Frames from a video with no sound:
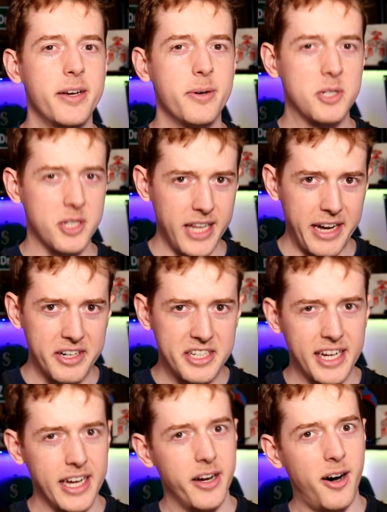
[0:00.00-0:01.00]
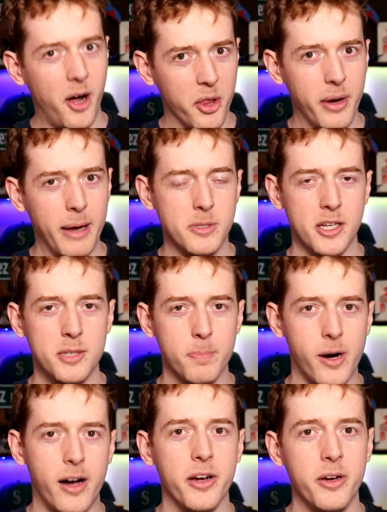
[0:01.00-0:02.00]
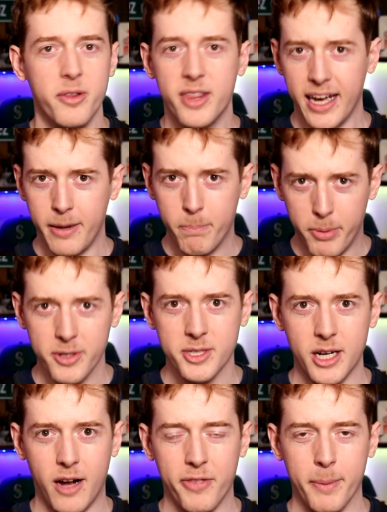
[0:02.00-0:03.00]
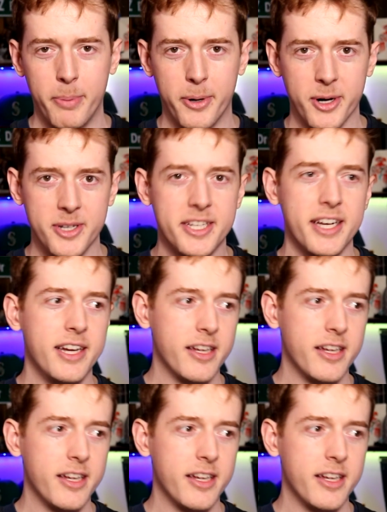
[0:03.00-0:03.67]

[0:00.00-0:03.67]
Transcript: which allowed it to get all the way up to Sprong, who then pulls it off the boards,